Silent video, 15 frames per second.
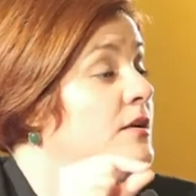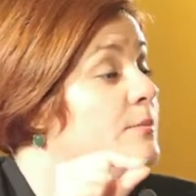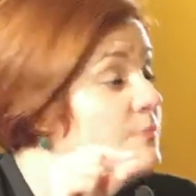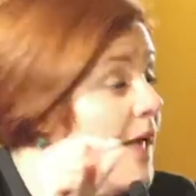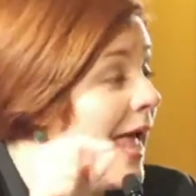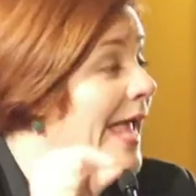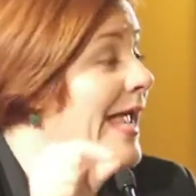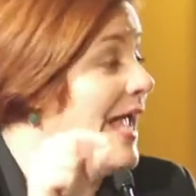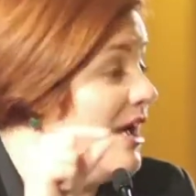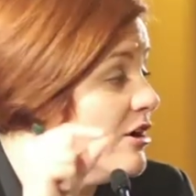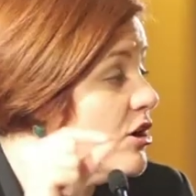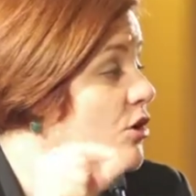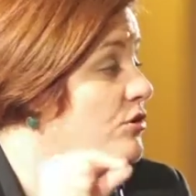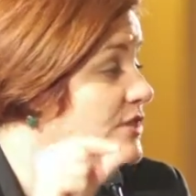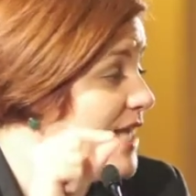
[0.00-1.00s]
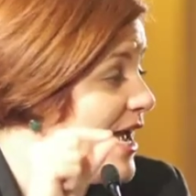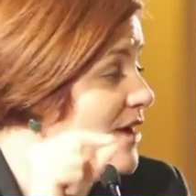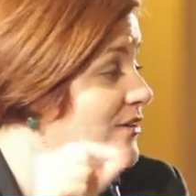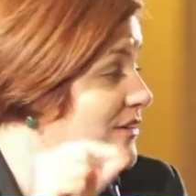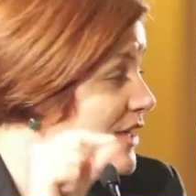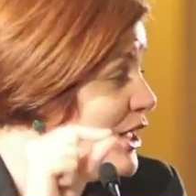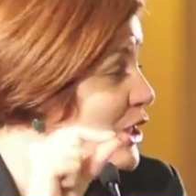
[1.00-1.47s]
many had go
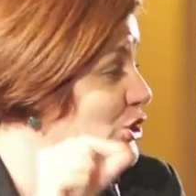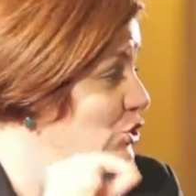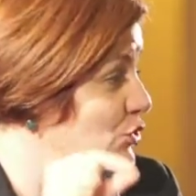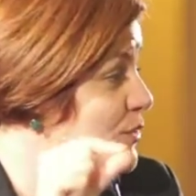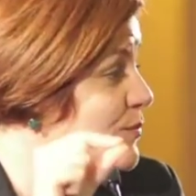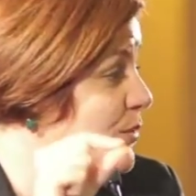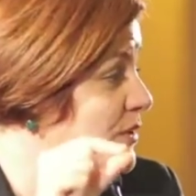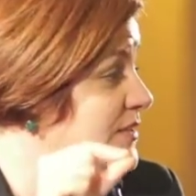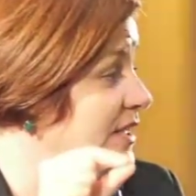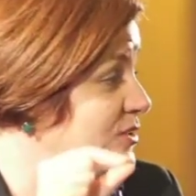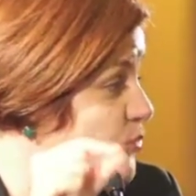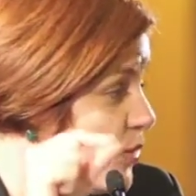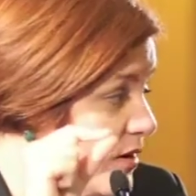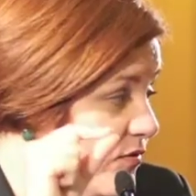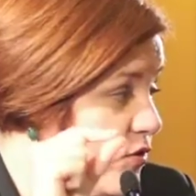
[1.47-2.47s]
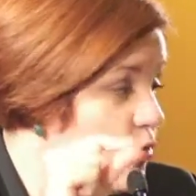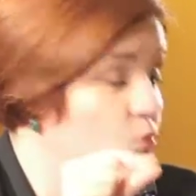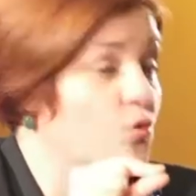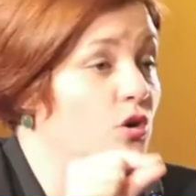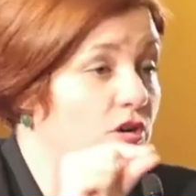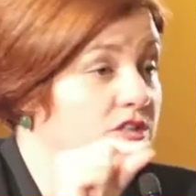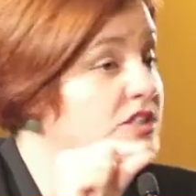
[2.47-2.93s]
down in the history books as one of
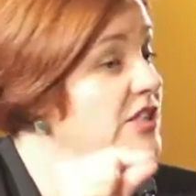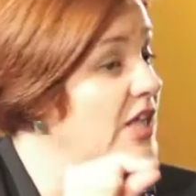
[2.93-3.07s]
the worst